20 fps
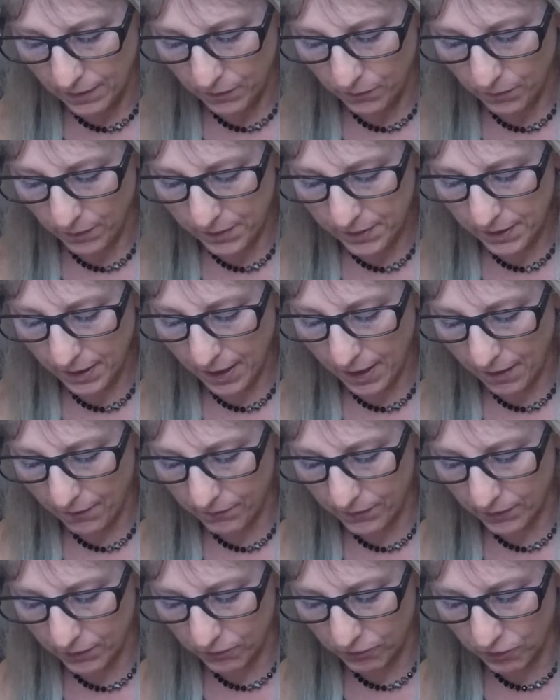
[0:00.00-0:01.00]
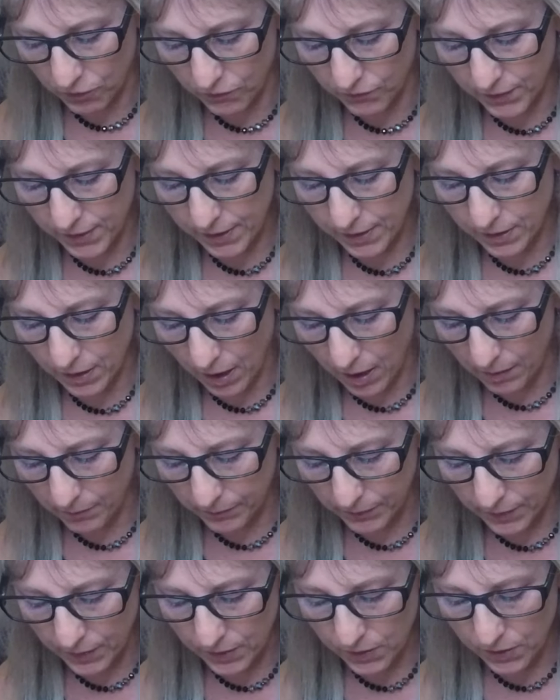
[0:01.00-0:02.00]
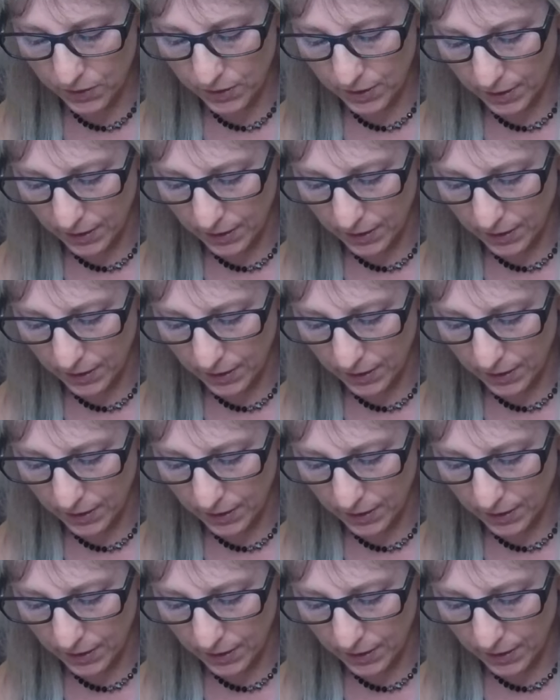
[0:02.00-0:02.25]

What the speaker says: Once I have the groove established,